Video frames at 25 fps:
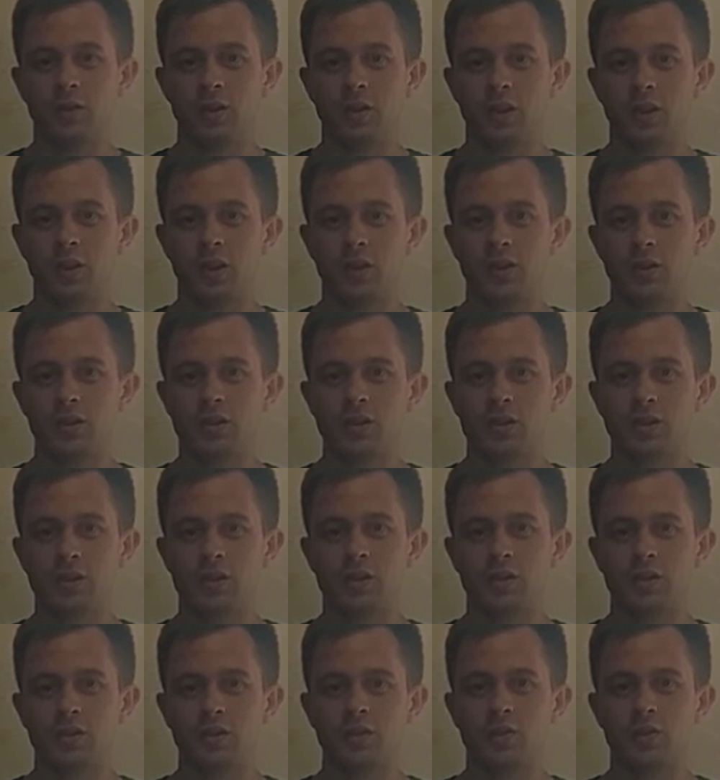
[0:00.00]
And this
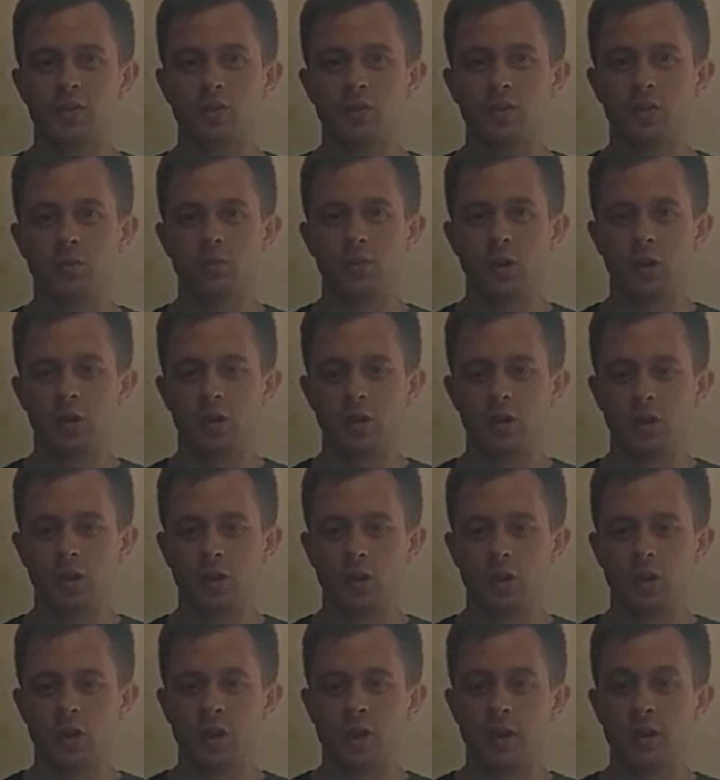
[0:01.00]
is your
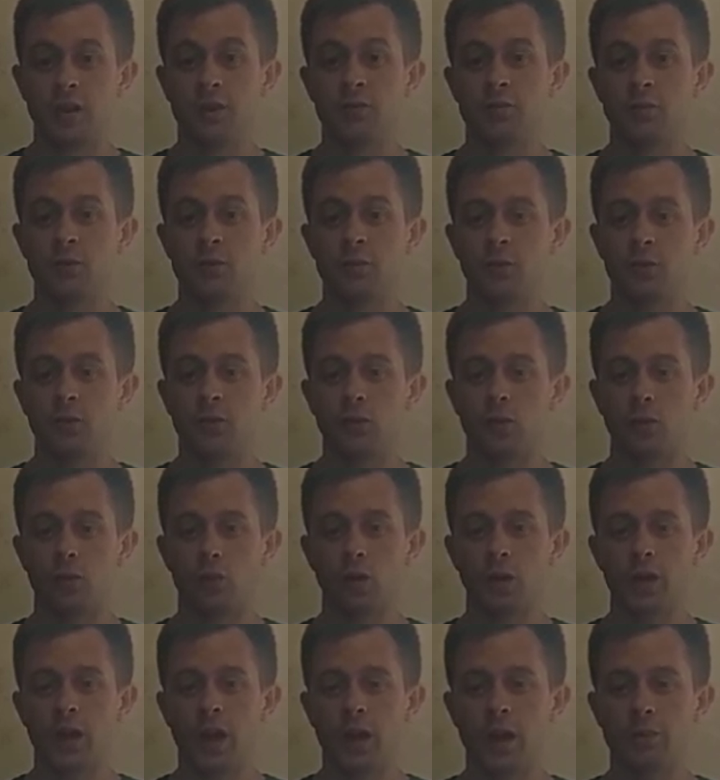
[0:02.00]
money. And if
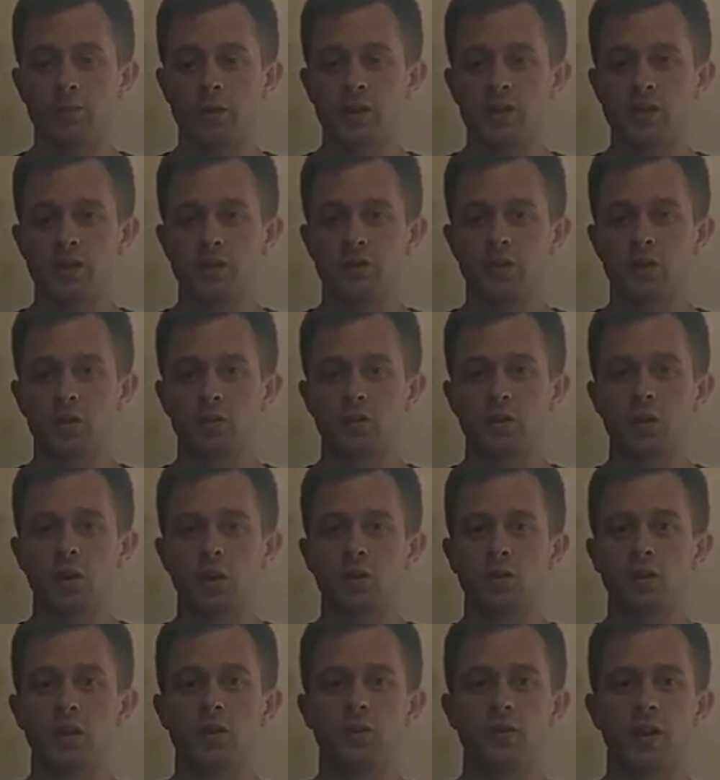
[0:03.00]
what happens if you
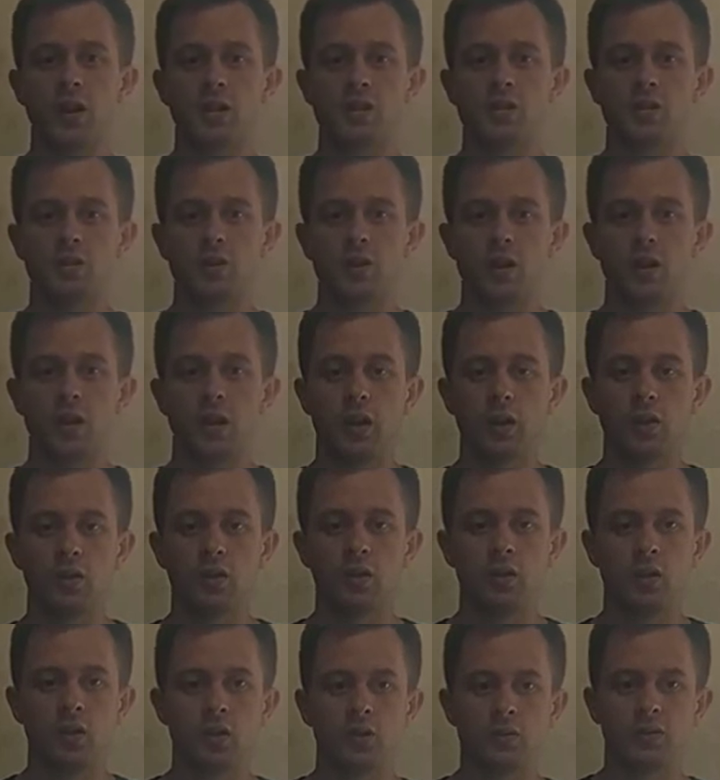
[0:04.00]
don't invest?
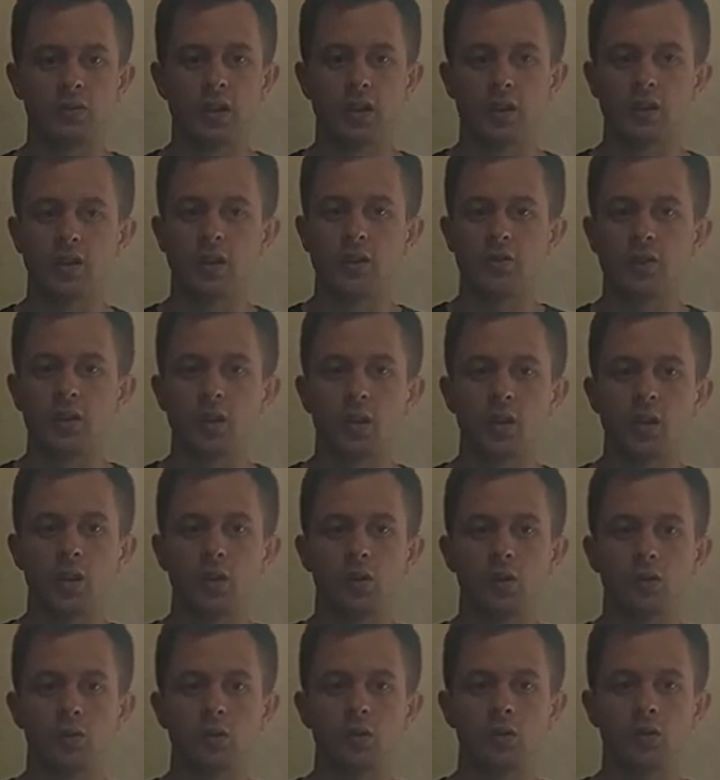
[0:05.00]
Like nothing at
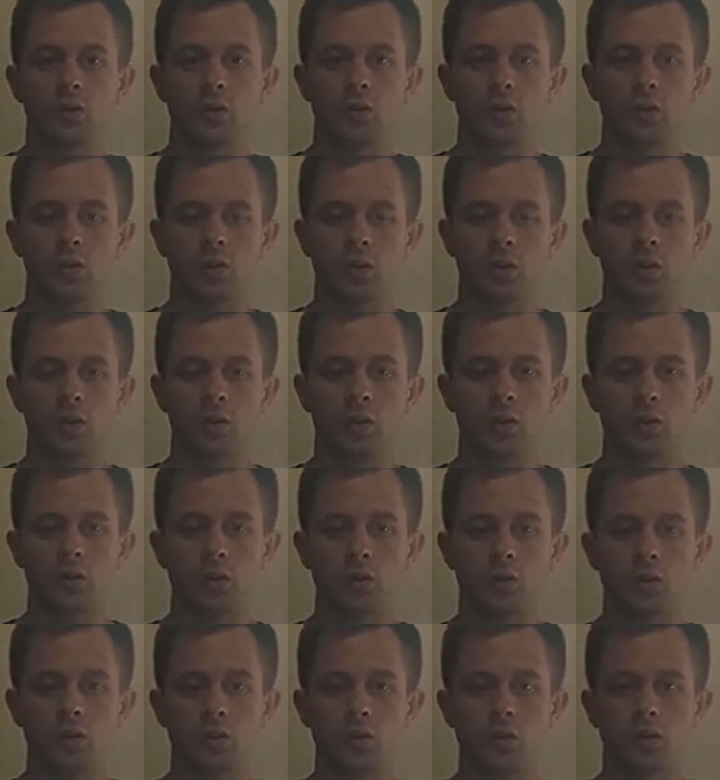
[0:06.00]
all.
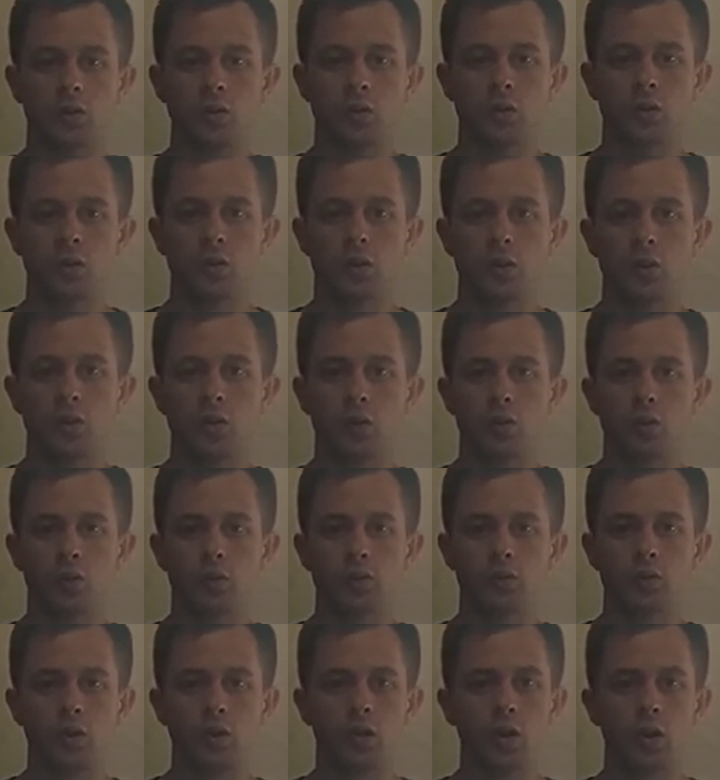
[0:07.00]
You
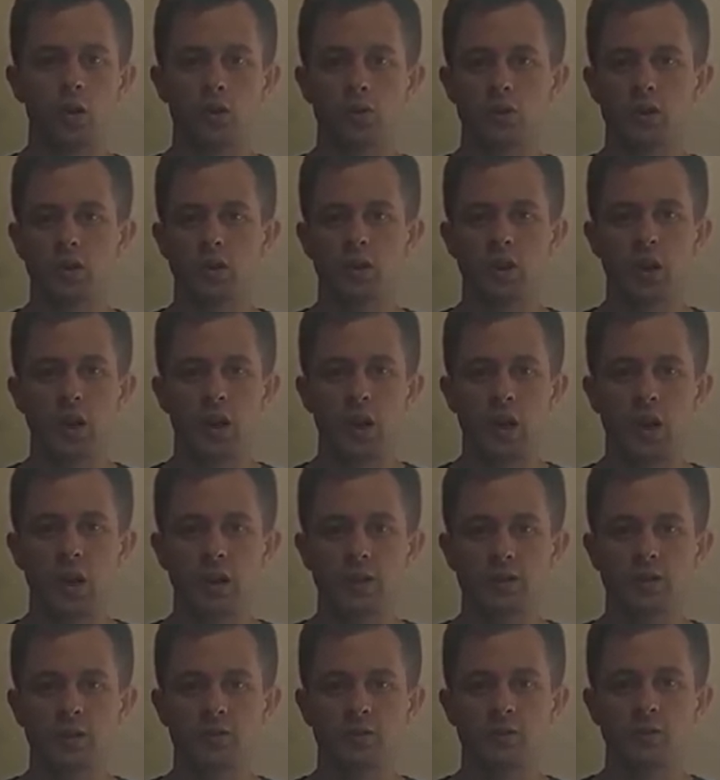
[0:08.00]
will not
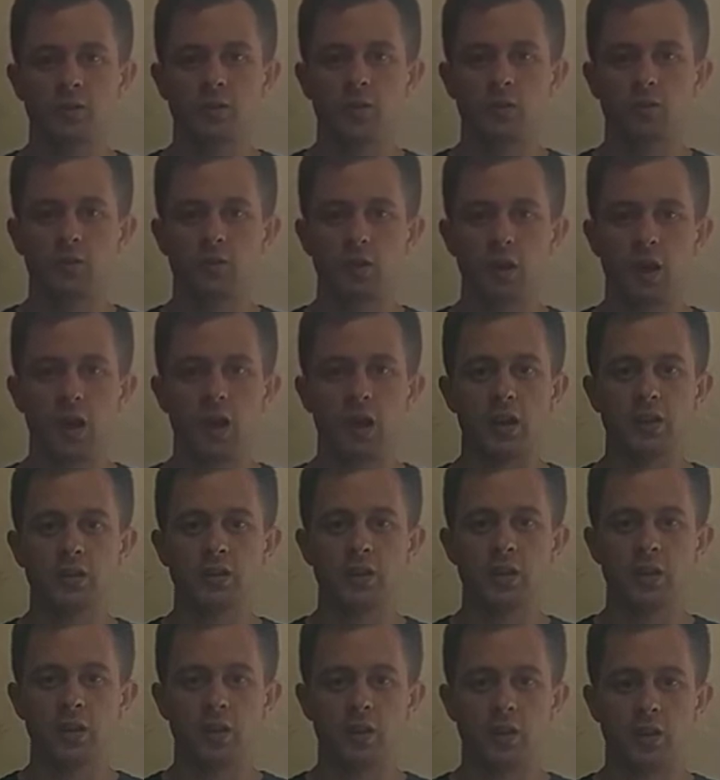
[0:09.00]
get from that
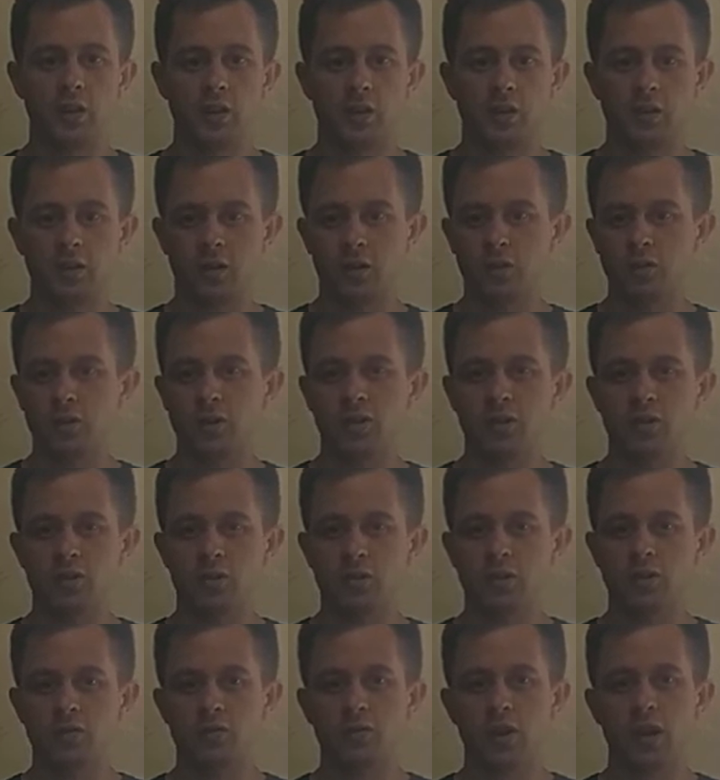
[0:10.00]
no
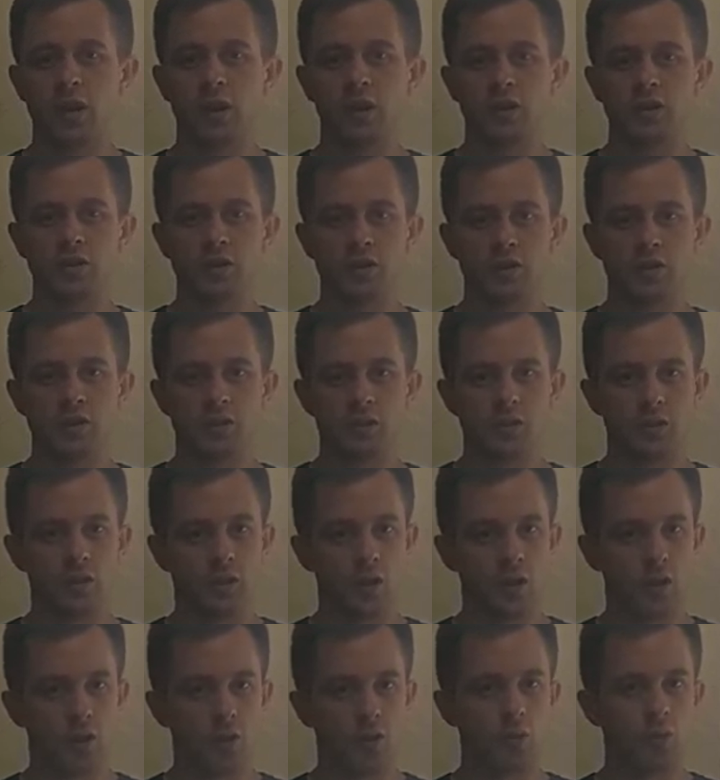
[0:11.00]
interest rates,
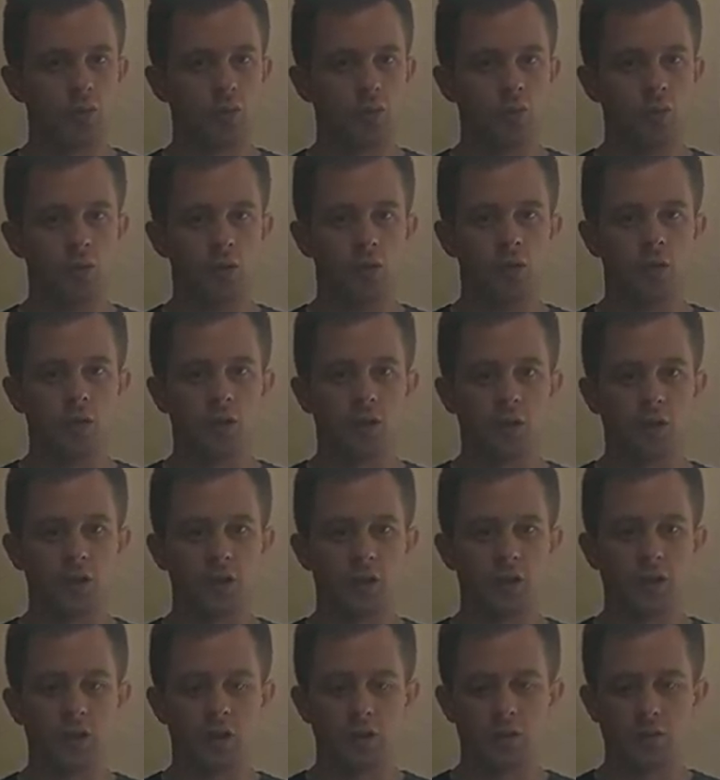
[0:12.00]
no
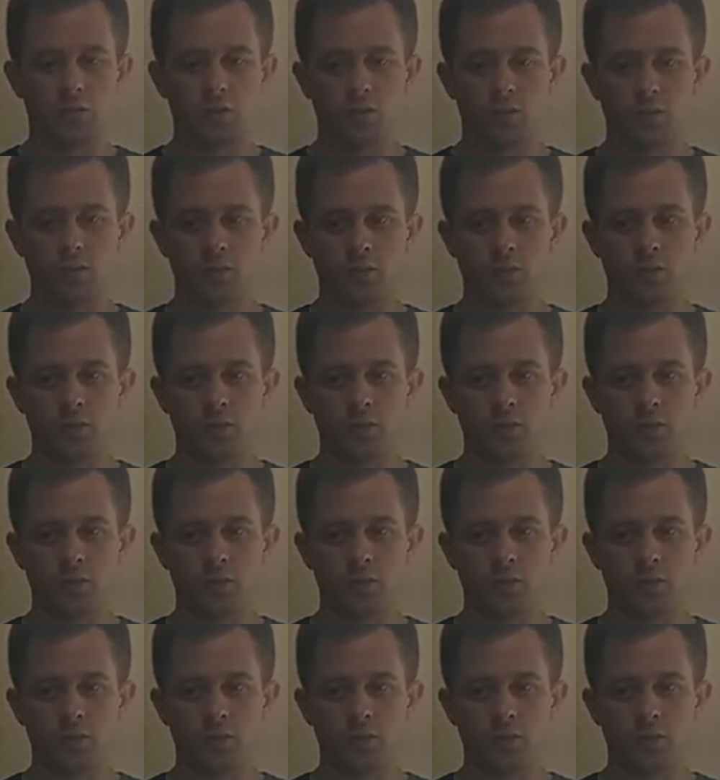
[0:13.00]
income,